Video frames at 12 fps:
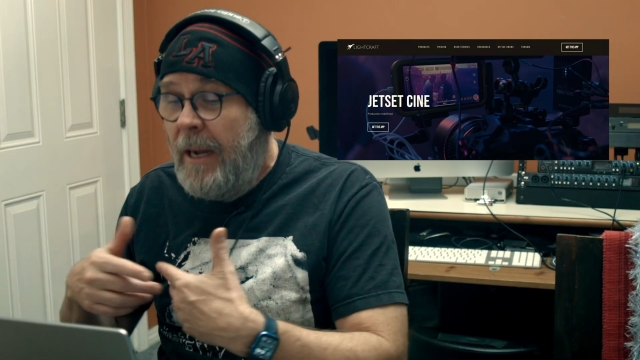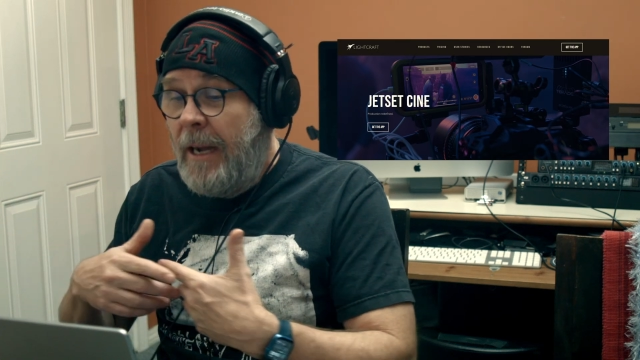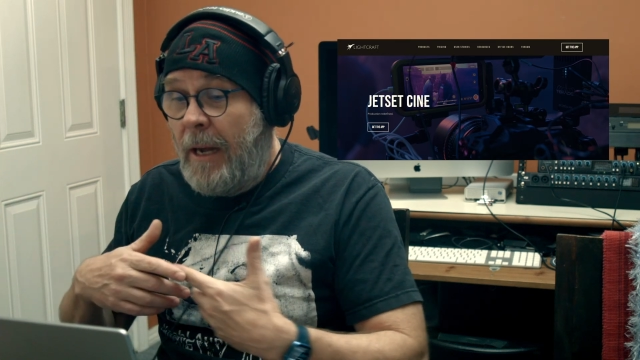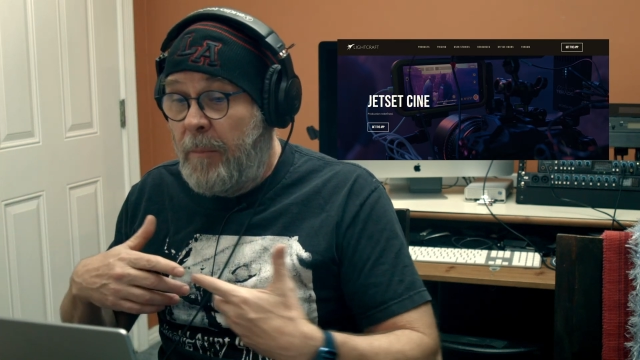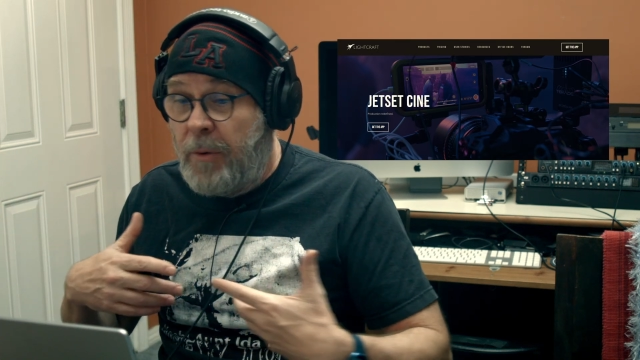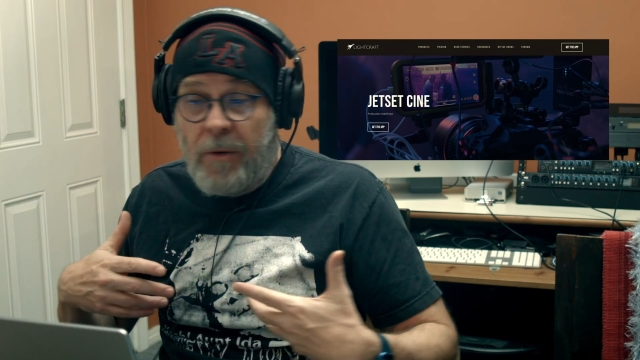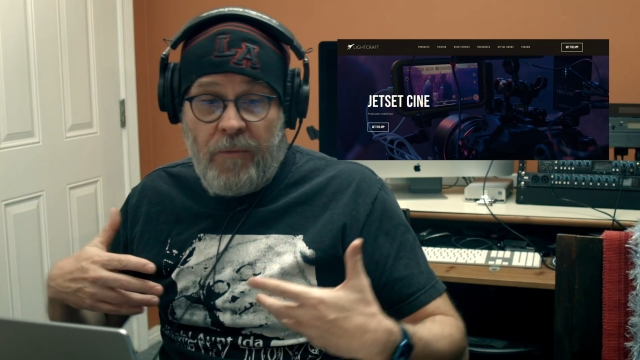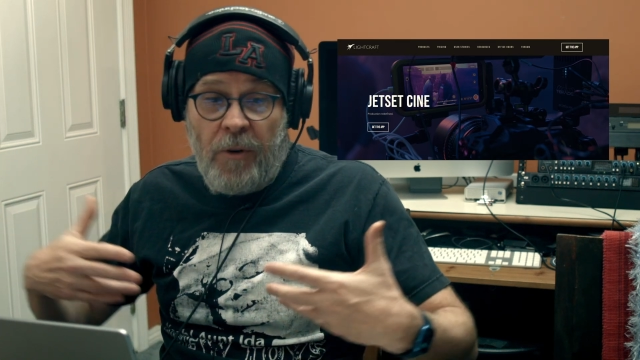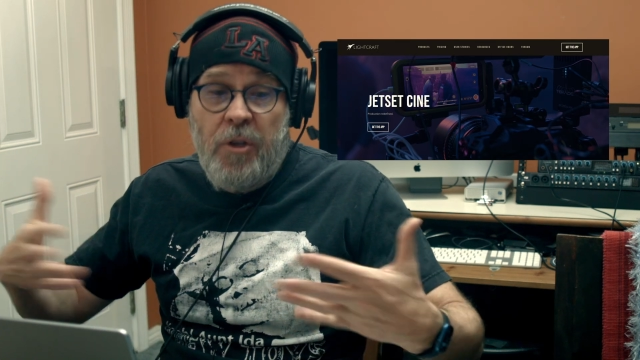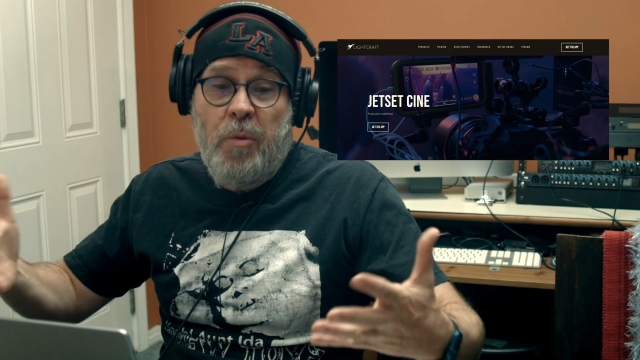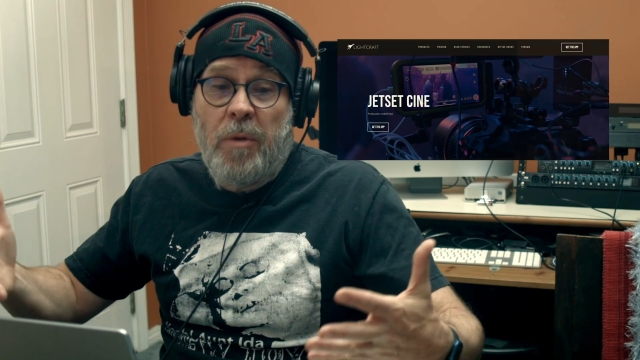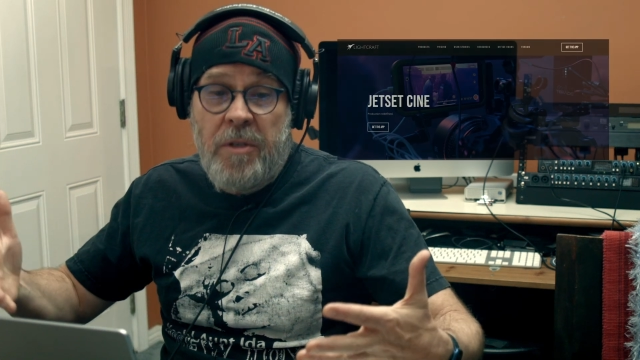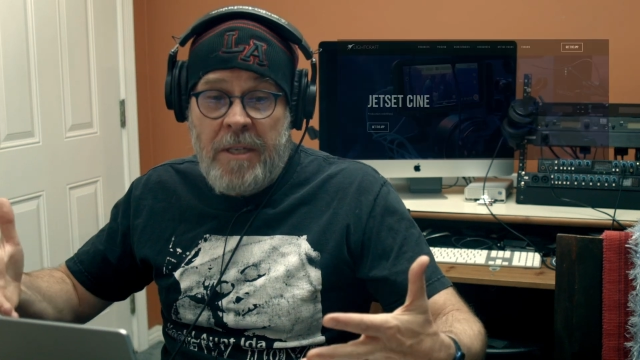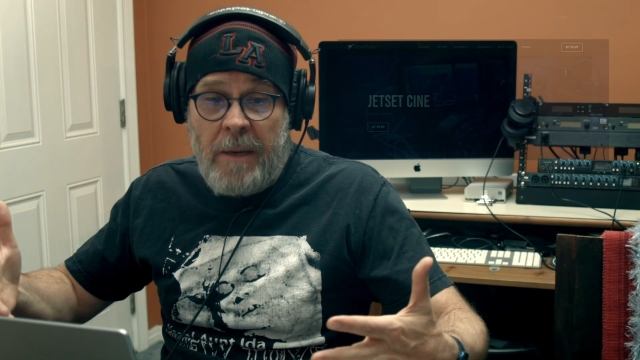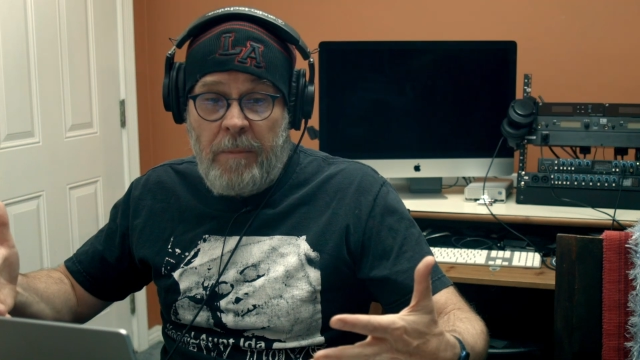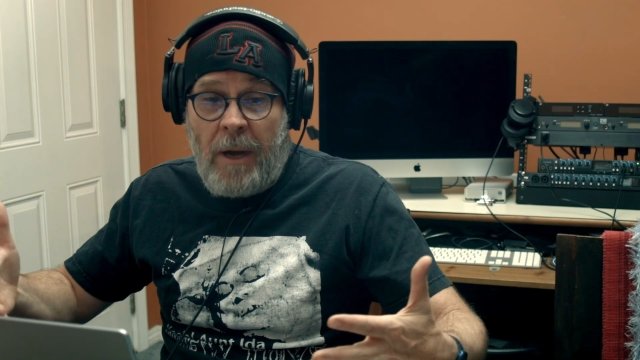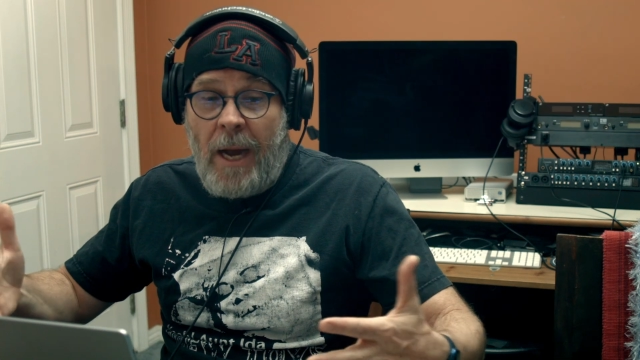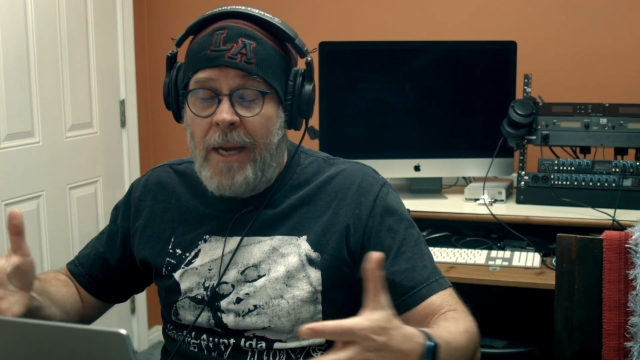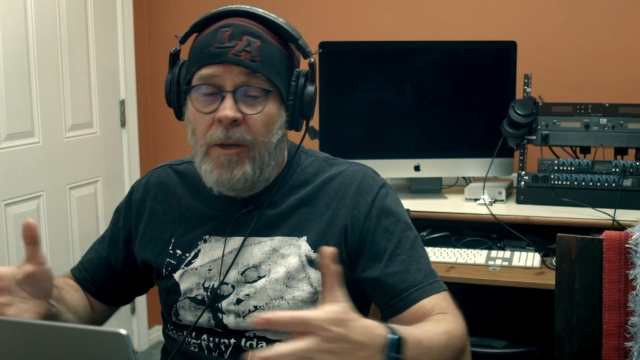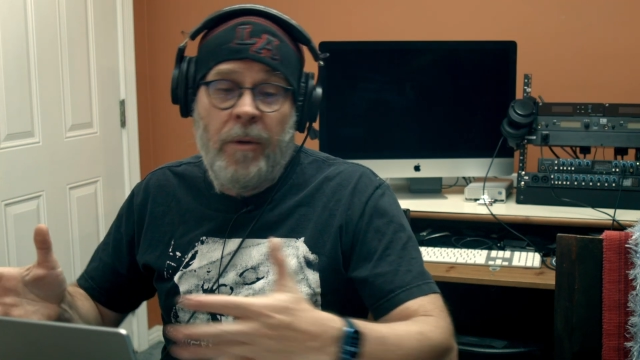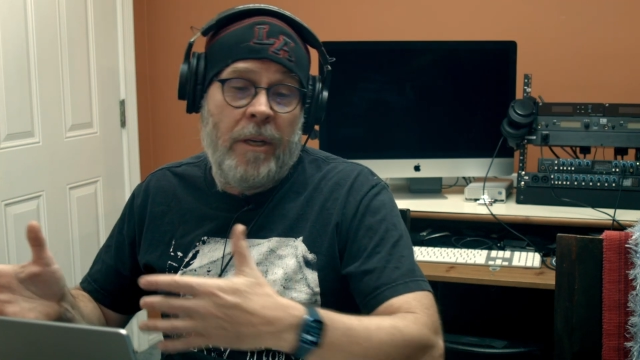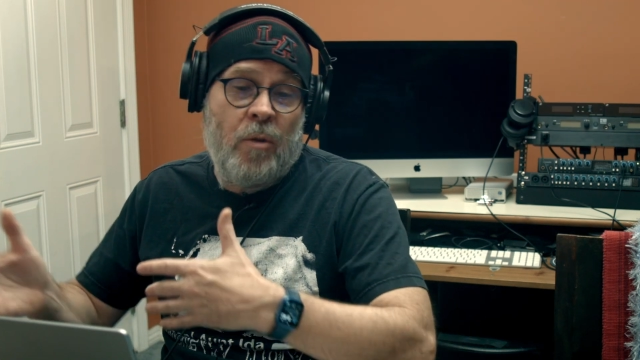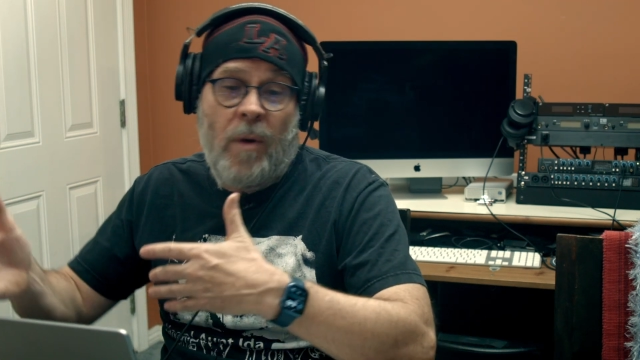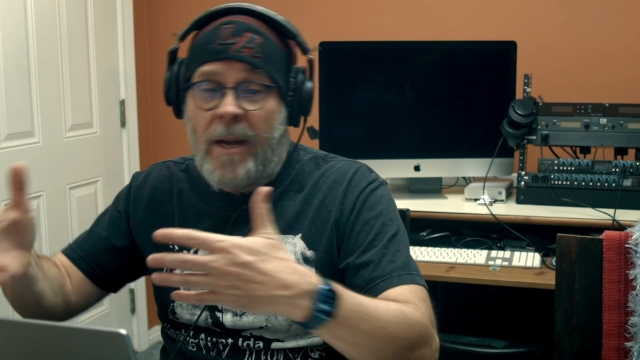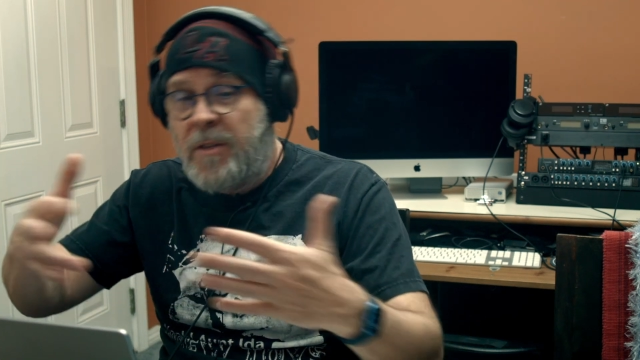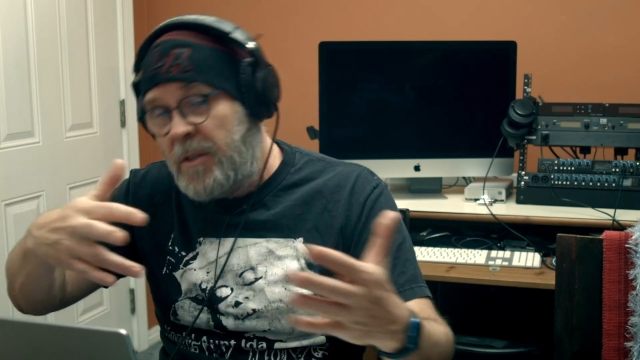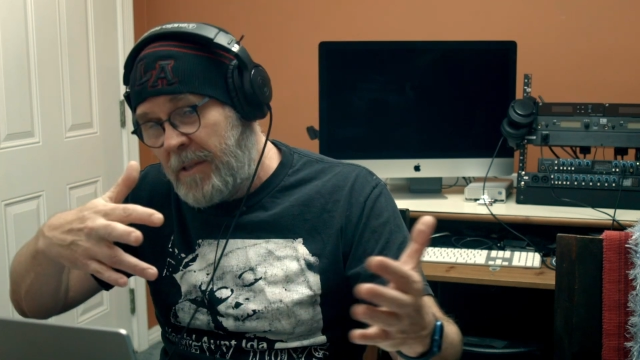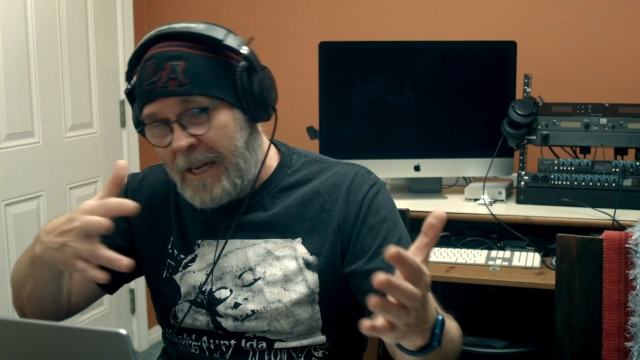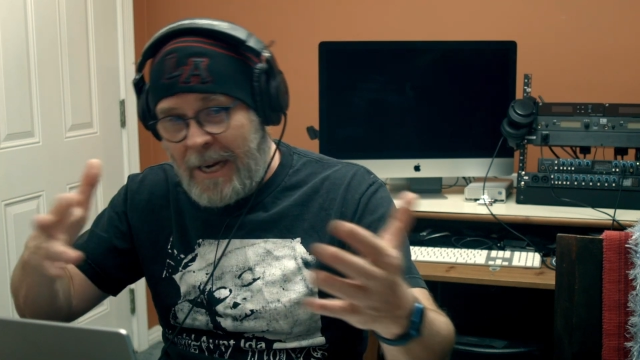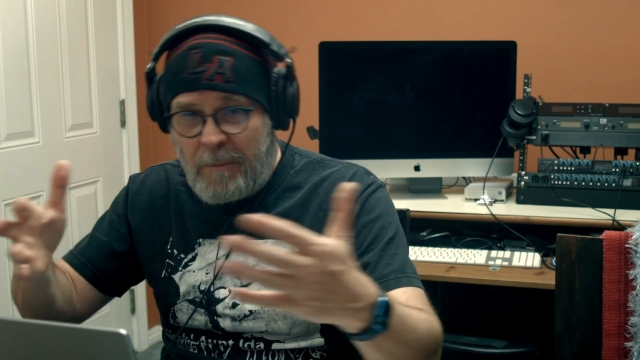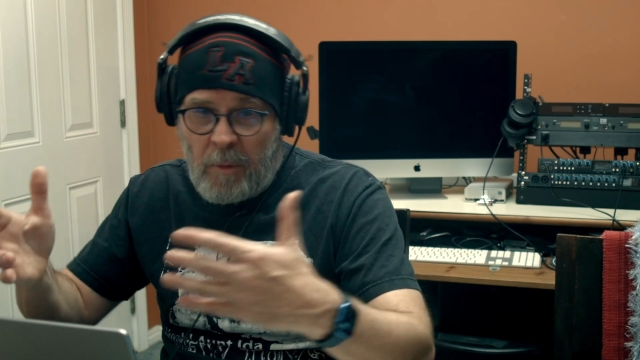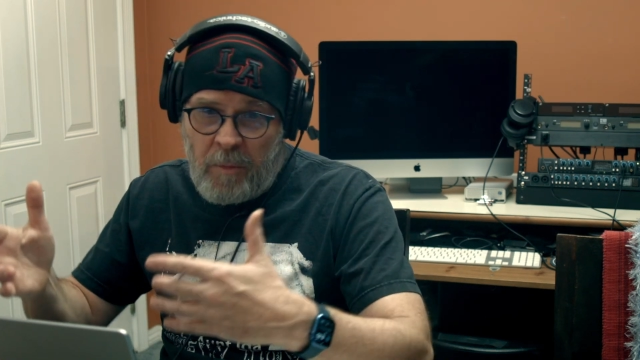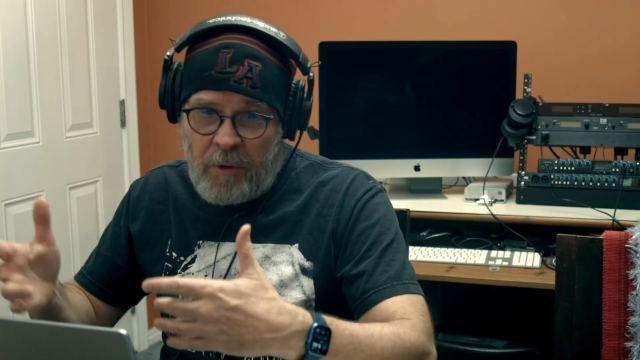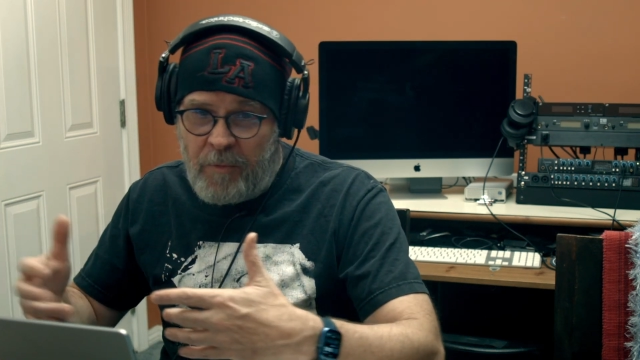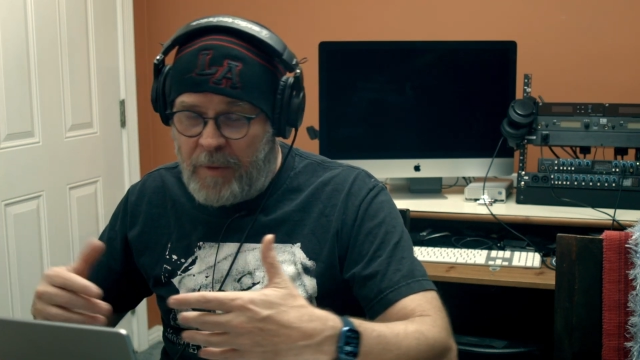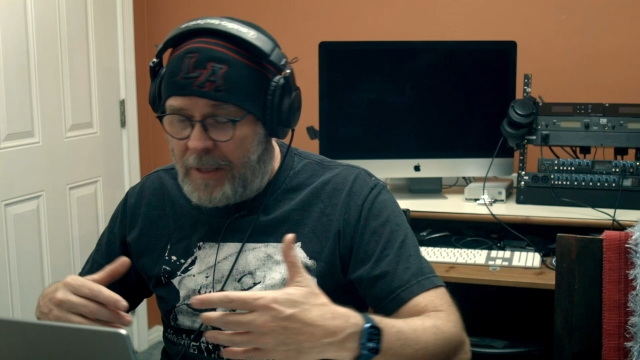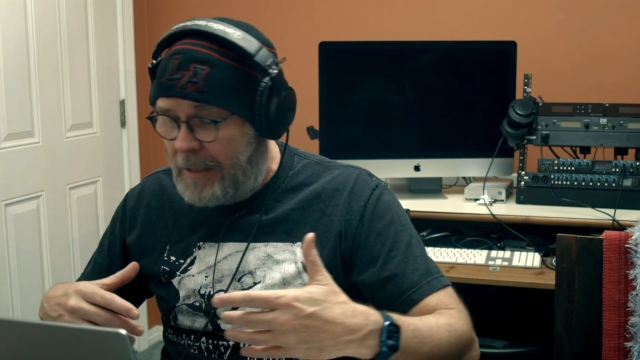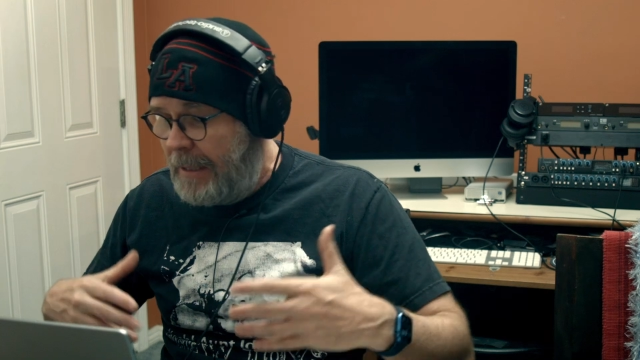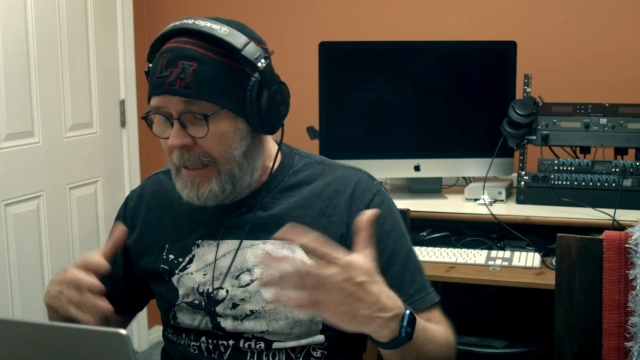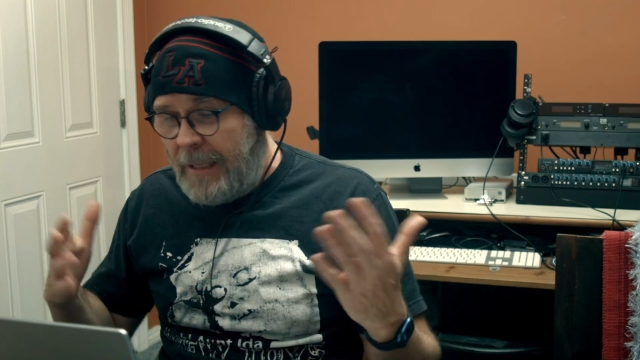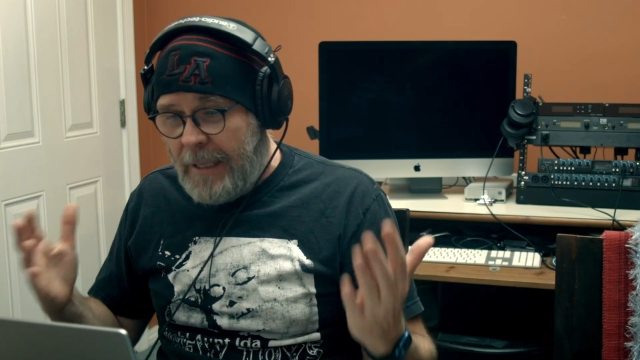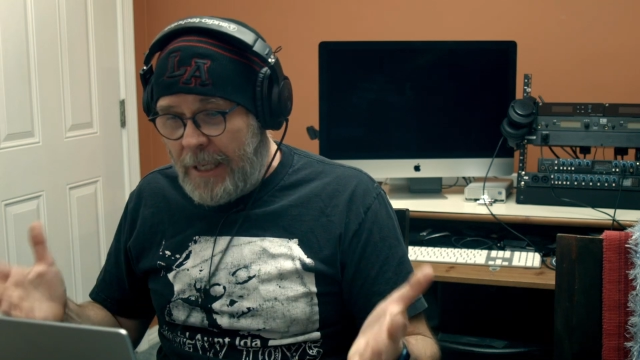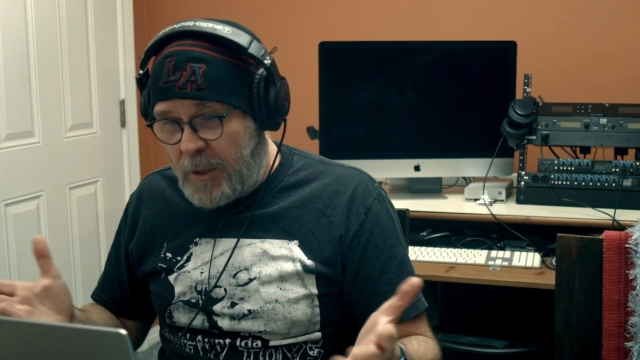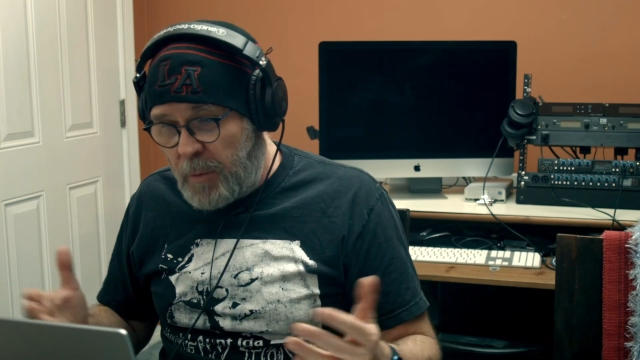and put a virtual set behind you, and it tracks all the camera movement. It's